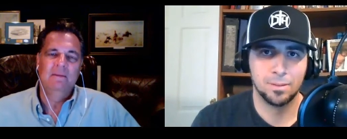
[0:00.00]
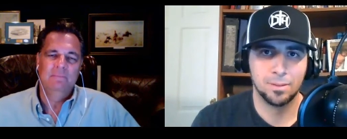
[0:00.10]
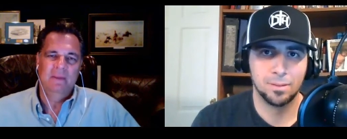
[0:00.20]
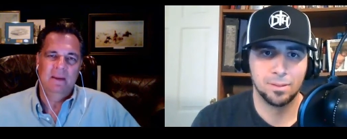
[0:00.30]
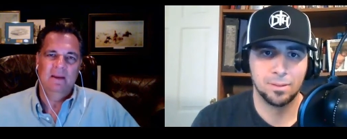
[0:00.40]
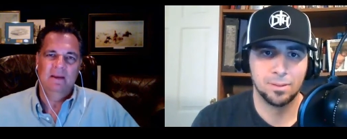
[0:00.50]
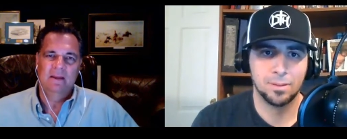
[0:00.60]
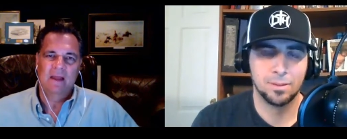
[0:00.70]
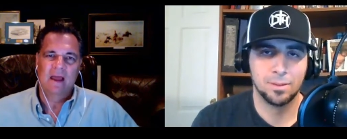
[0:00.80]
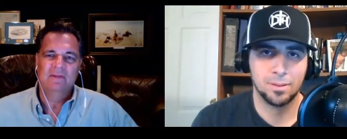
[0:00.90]
Speaker 1: me, and
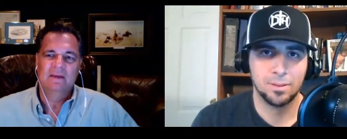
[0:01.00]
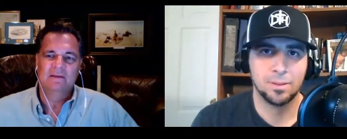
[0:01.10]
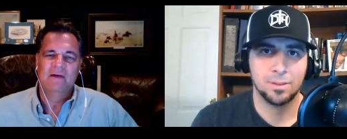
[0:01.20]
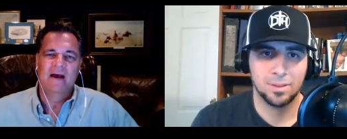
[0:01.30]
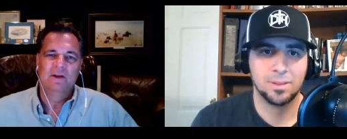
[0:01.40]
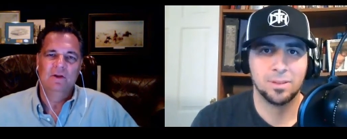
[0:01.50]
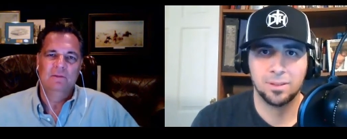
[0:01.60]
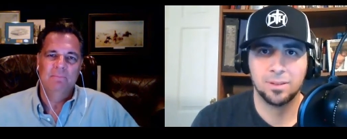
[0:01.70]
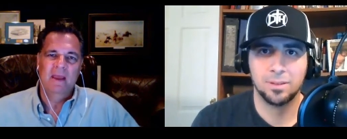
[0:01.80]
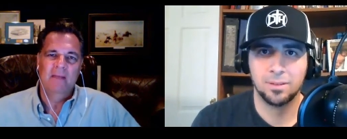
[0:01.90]
I think define a good
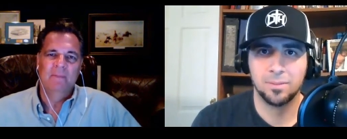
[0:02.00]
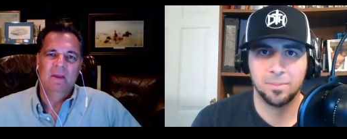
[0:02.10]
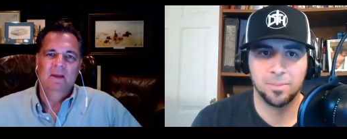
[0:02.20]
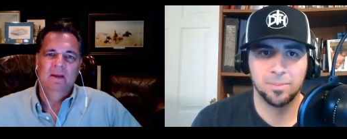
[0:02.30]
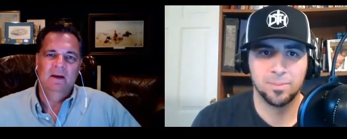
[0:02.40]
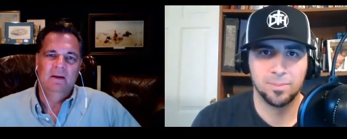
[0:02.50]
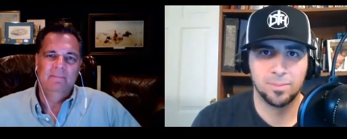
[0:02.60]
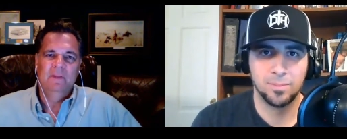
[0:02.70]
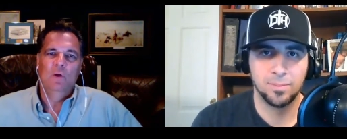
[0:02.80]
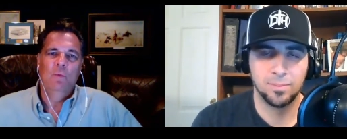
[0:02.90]
man. Um,
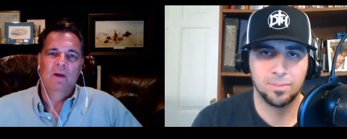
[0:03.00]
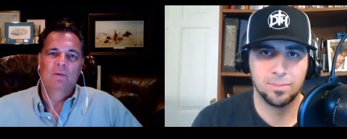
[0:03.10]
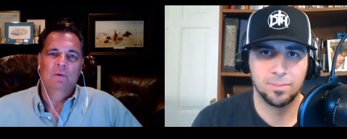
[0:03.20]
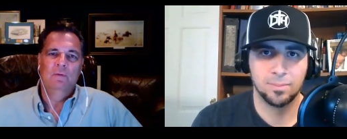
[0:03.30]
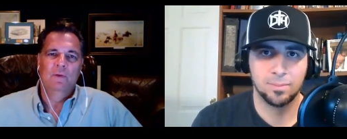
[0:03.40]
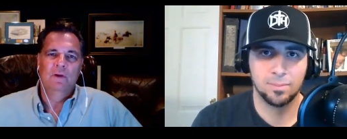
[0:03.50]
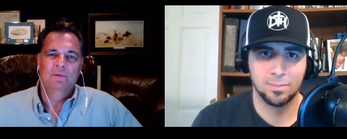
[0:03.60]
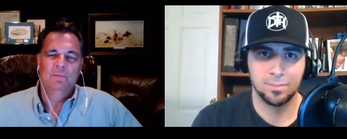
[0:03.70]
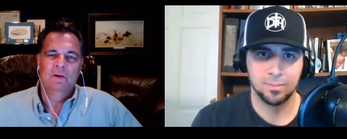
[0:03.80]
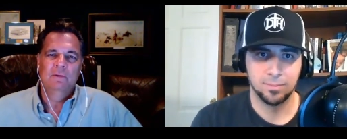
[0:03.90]
you know, where where
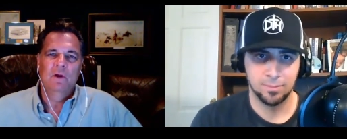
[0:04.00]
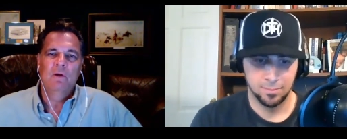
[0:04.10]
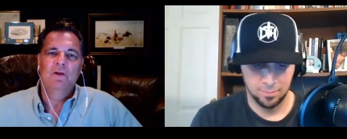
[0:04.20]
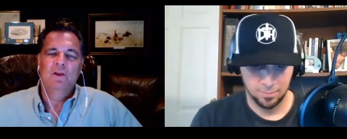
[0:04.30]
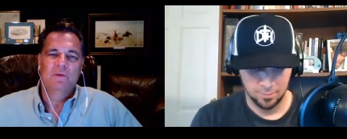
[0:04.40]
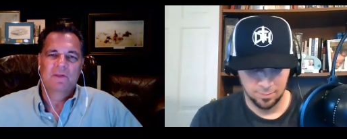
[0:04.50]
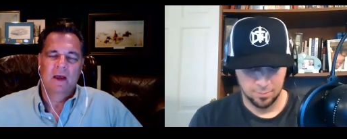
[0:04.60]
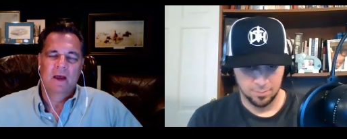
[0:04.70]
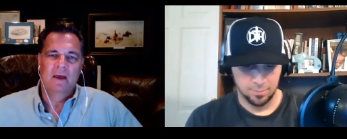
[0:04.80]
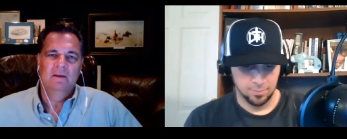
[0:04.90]
where where are you with
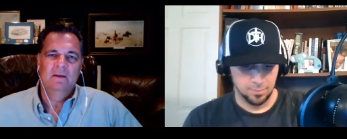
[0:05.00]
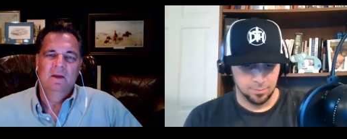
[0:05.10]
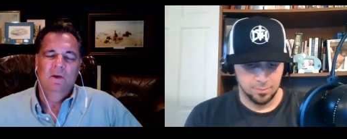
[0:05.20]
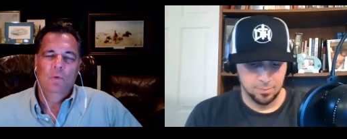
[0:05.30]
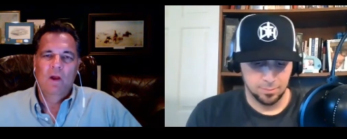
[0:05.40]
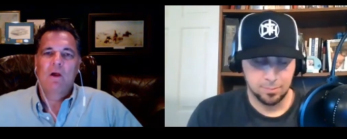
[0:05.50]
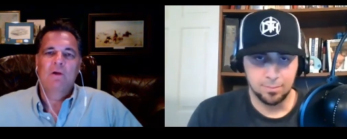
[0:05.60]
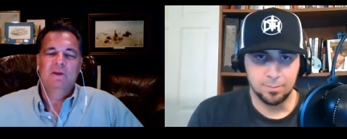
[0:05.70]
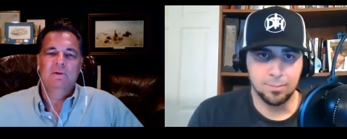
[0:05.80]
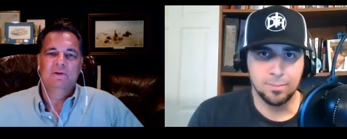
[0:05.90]
God? where are
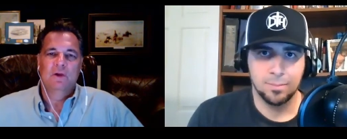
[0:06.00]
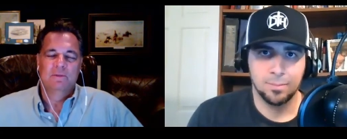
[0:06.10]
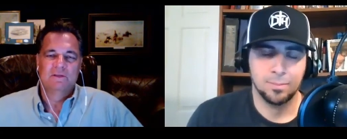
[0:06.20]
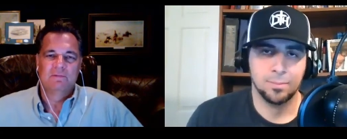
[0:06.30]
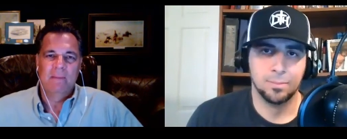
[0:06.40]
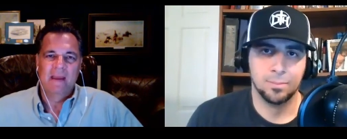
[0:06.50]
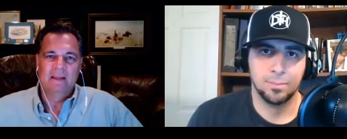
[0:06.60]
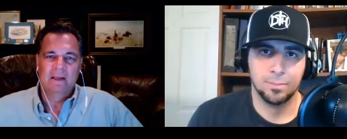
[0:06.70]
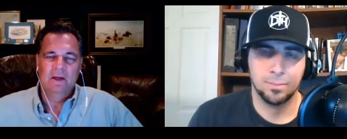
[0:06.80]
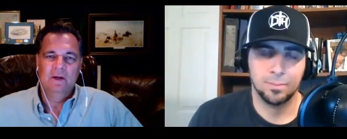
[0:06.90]
you in terms of a manly
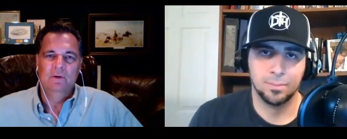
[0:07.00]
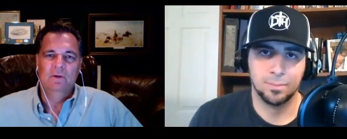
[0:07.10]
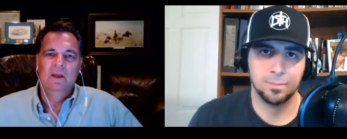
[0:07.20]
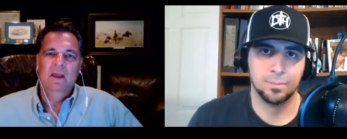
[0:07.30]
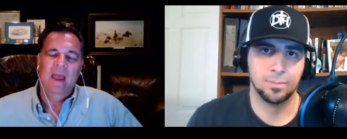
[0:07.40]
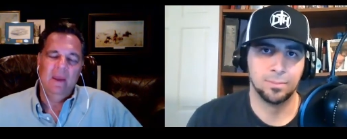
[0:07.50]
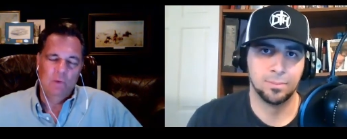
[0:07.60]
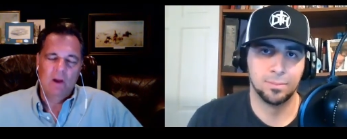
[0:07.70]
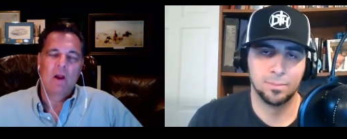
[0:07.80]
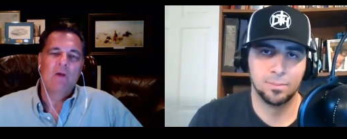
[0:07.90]
code and
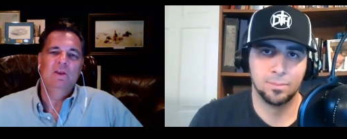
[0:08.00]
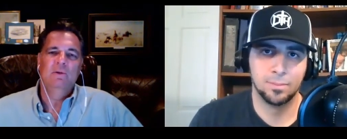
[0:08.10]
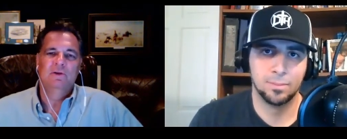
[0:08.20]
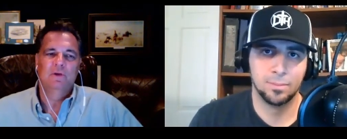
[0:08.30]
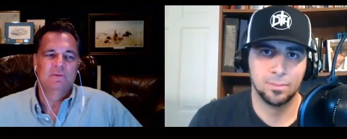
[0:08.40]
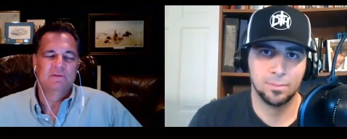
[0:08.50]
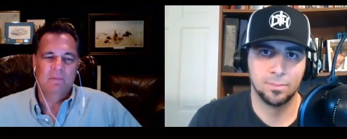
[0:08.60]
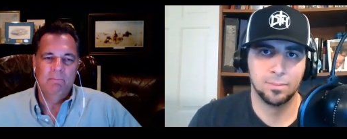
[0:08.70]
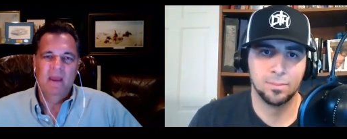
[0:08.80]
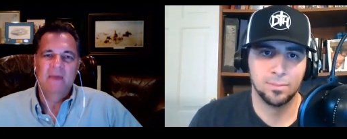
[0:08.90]
where are you in terms of
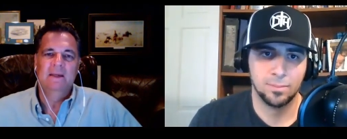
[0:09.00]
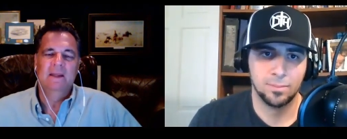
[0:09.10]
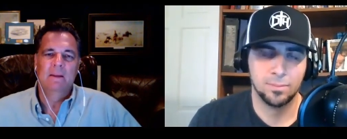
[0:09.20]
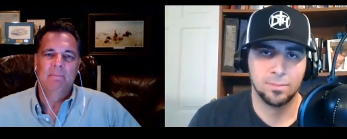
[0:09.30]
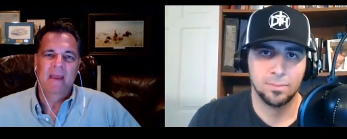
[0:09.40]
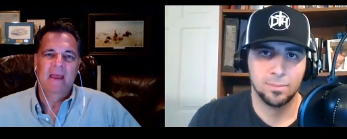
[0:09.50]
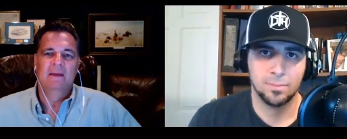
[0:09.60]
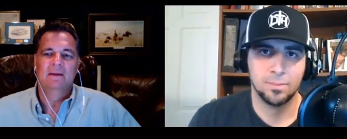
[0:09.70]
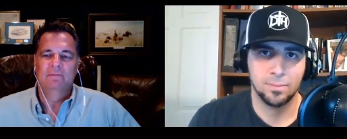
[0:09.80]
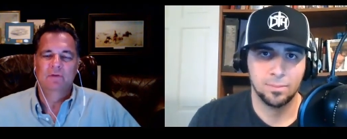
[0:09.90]
embedded in a
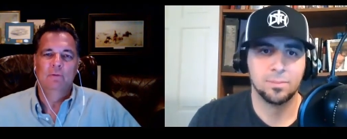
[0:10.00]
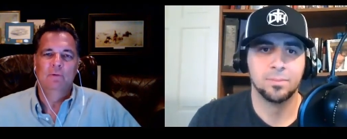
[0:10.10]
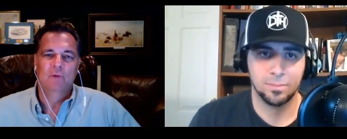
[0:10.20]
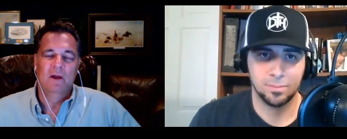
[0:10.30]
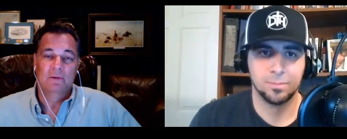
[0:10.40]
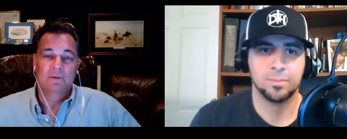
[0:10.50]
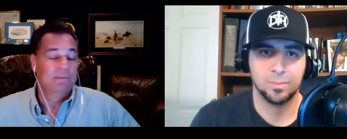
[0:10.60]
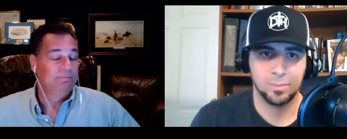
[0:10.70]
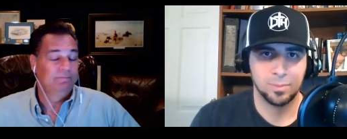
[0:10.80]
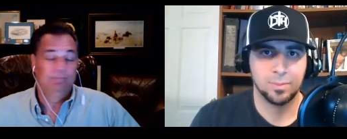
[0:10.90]
band of noble brothers
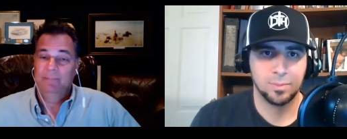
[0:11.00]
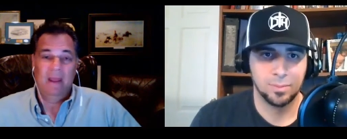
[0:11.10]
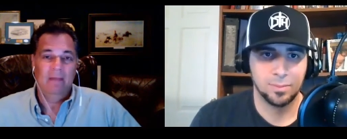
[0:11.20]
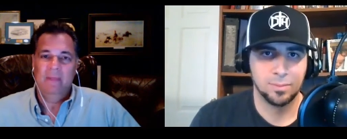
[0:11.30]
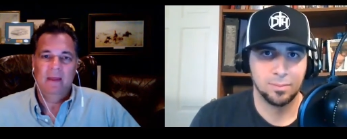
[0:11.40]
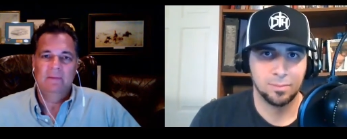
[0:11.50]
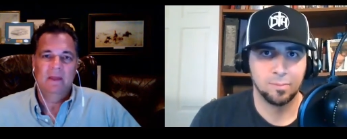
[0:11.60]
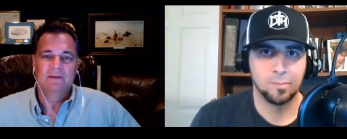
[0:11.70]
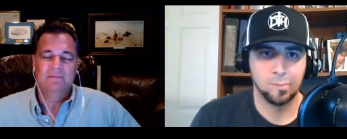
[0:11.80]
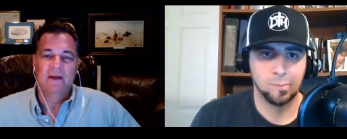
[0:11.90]
that that that
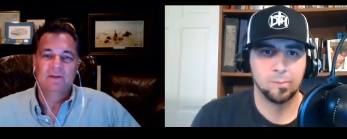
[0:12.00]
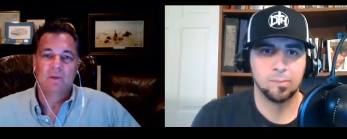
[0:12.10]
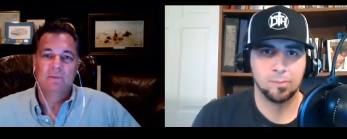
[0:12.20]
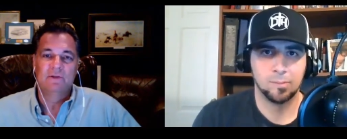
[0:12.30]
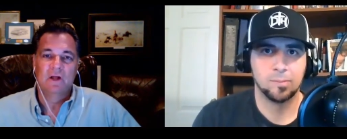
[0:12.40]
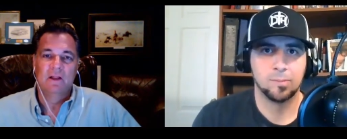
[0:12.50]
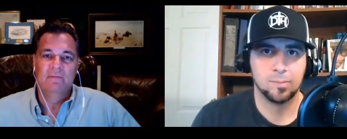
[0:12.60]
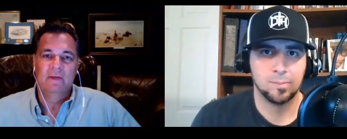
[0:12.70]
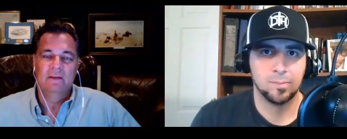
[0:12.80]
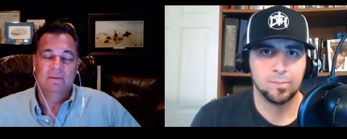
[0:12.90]
defines almost all of
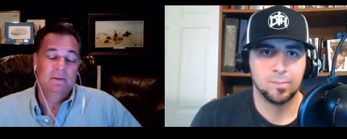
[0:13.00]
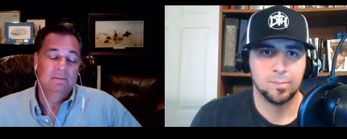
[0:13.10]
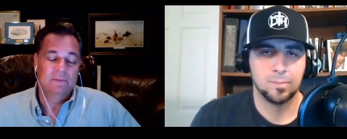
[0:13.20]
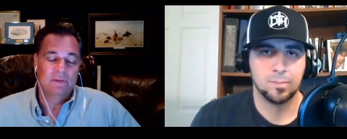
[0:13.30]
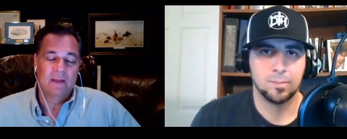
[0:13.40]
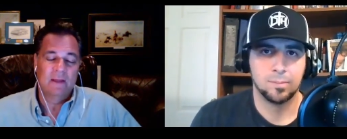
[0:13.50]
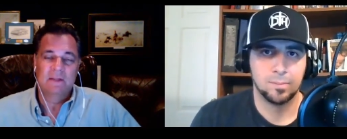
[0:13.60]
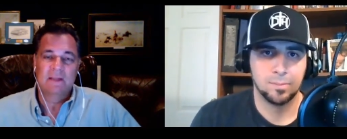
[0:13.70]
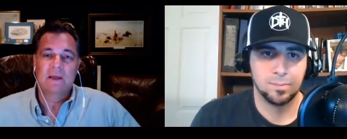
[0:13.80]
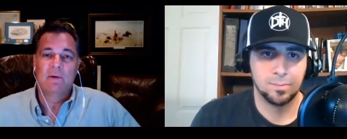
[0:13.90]
it and so that's
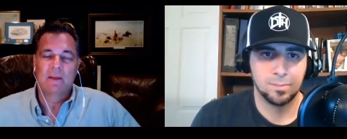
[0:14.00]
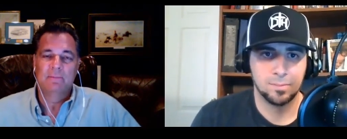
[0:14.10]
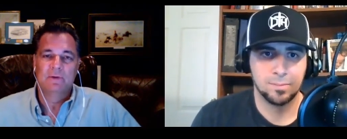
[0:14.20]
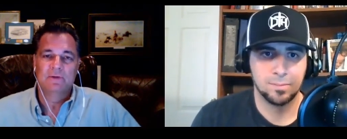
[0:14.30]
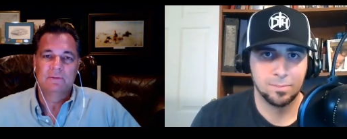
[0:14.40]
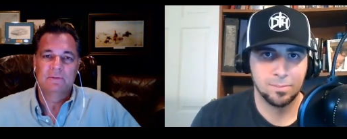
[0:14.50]
that's how i approach it